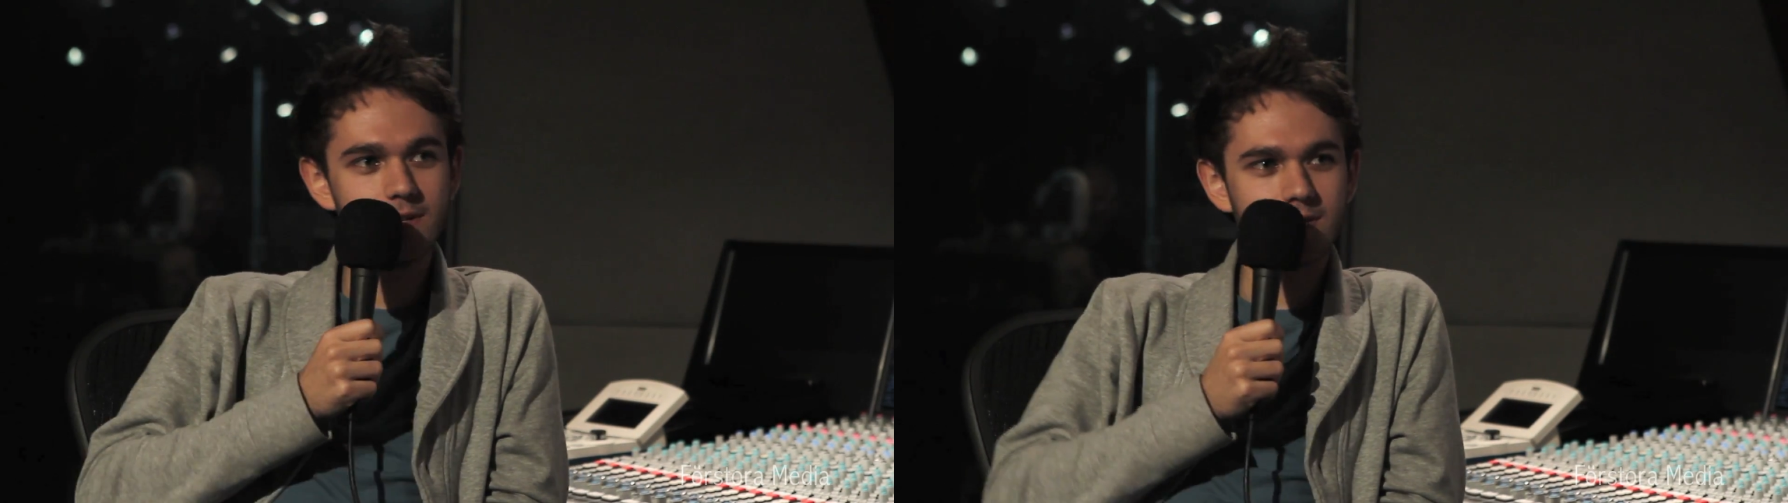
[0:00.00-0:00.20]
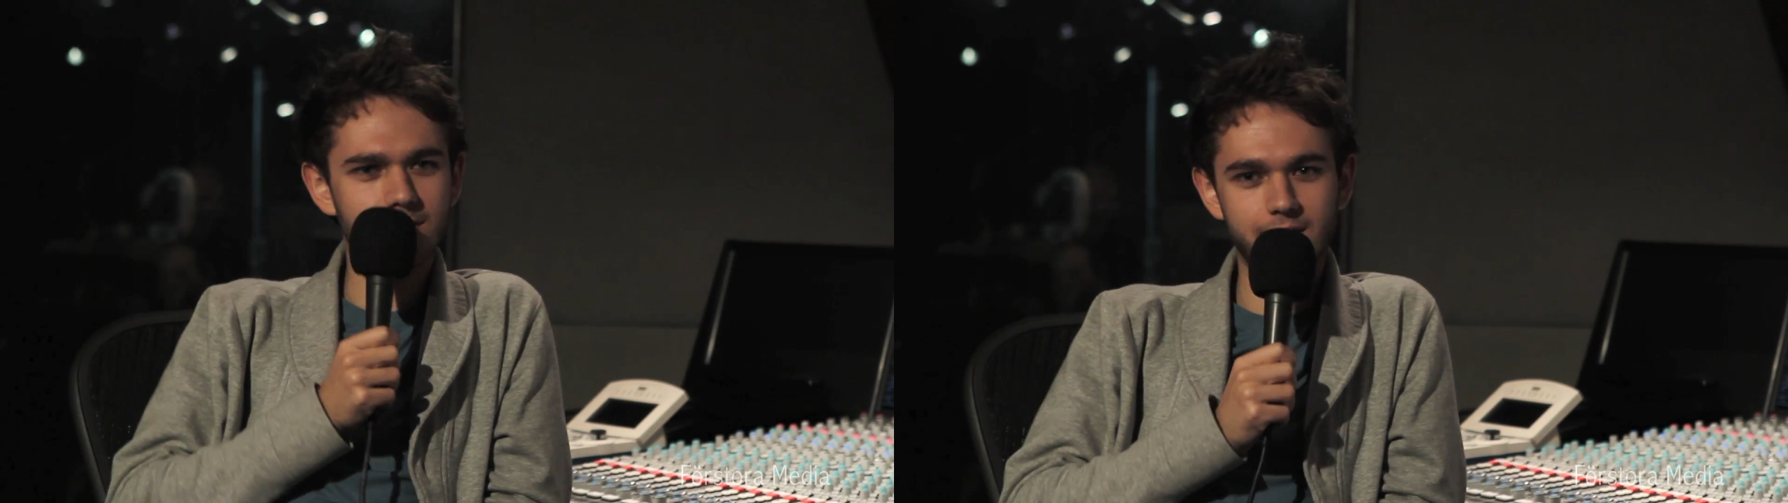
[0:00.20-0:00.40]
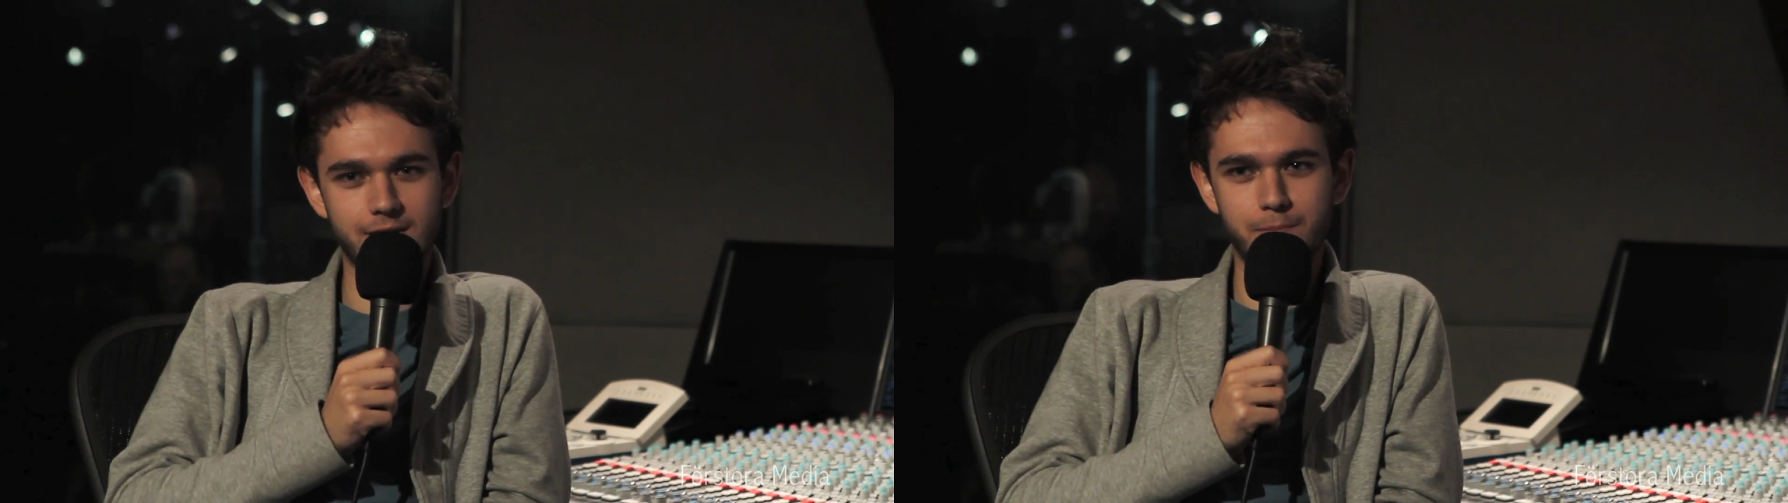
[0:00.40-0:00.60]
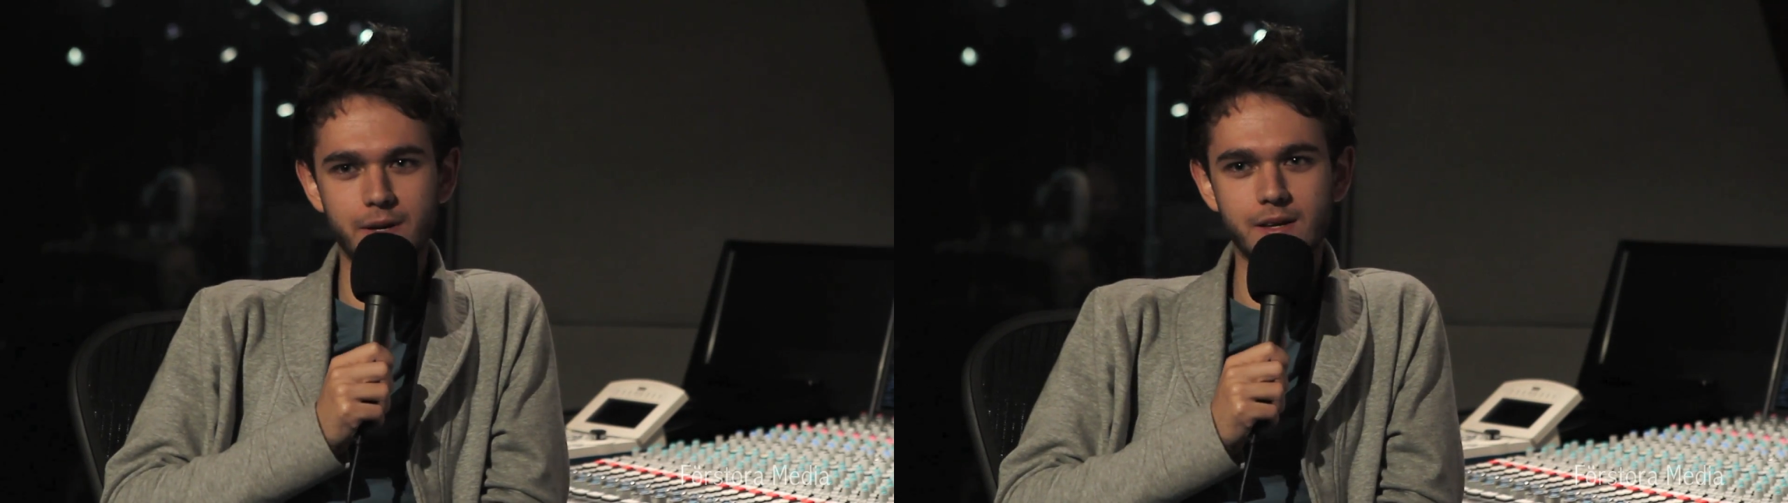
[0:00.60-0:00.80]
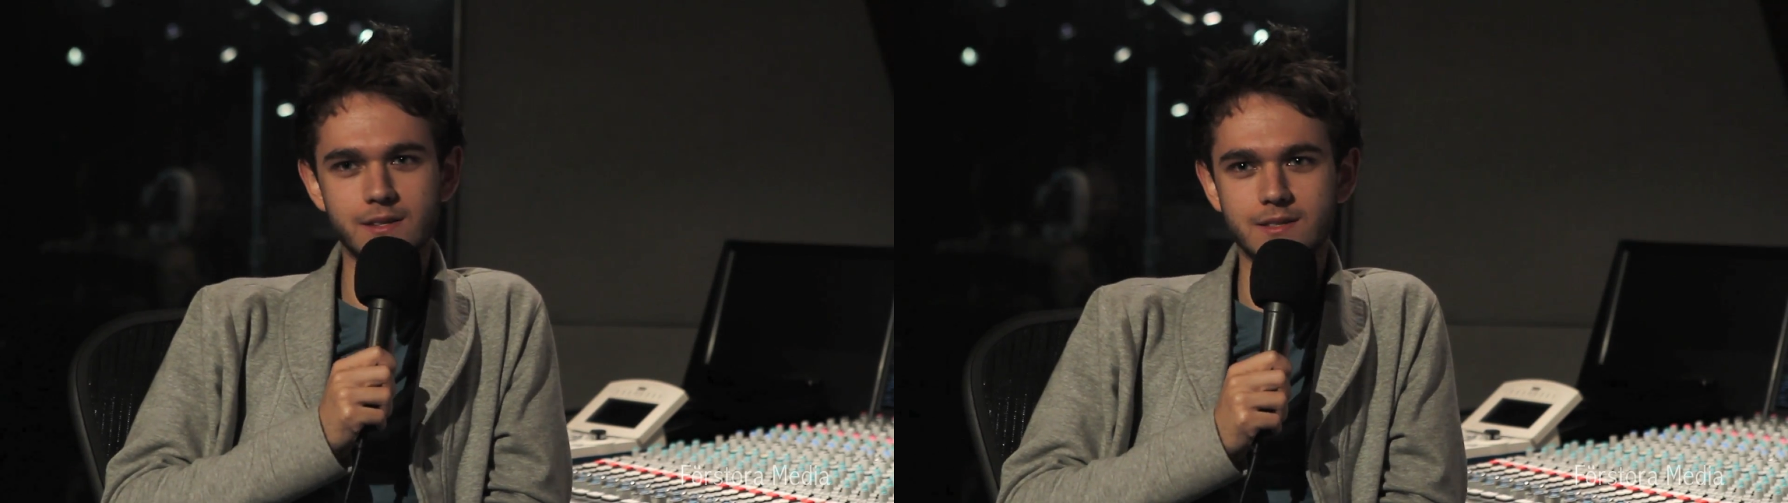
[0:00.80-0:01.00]
and it's I think the
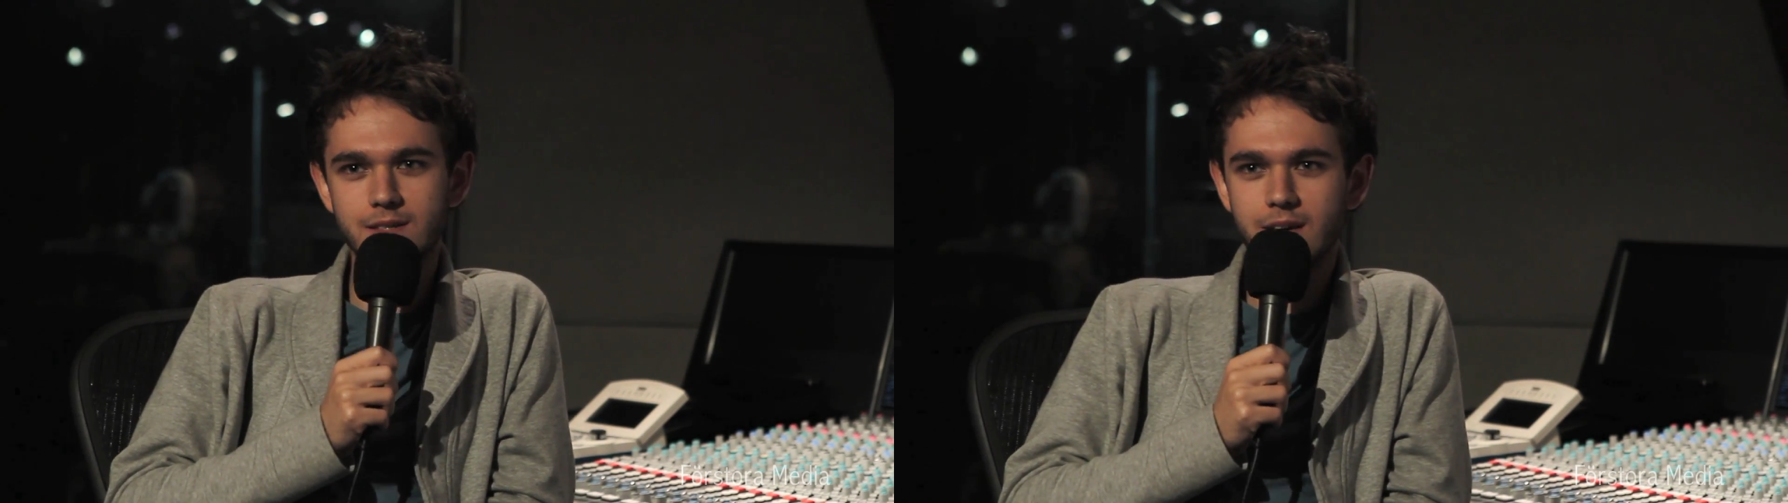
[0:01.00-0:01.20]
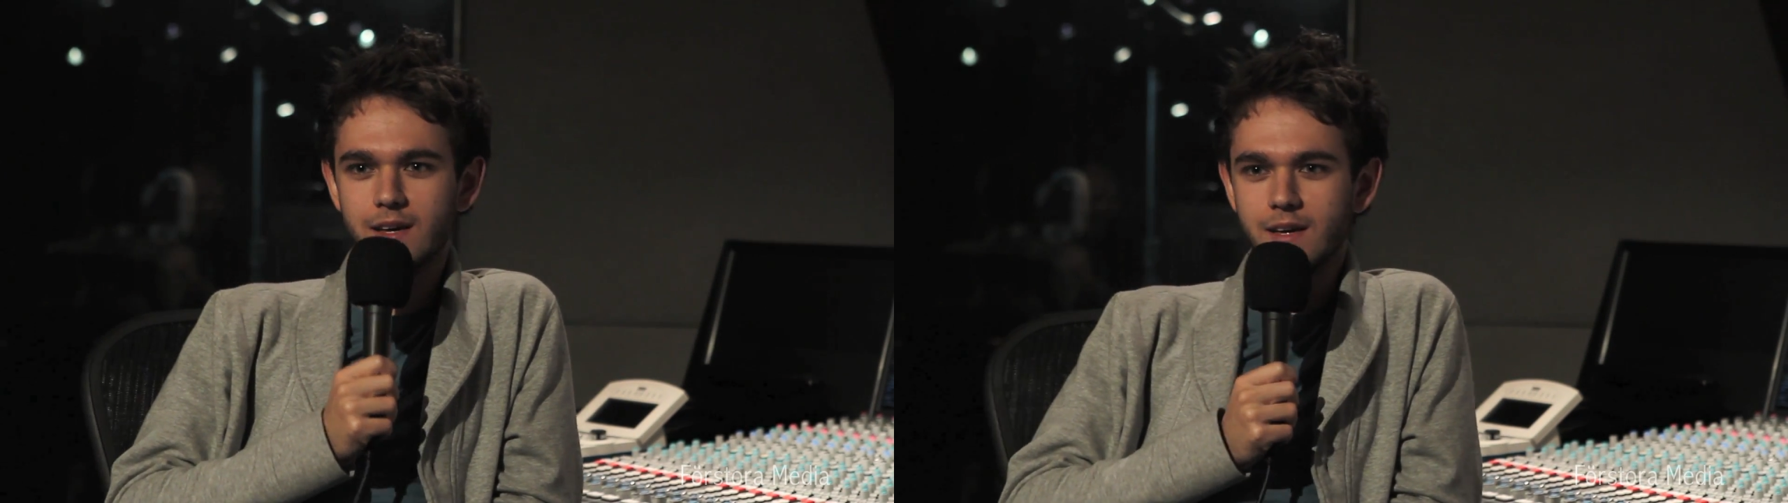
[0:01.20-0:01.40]
biggest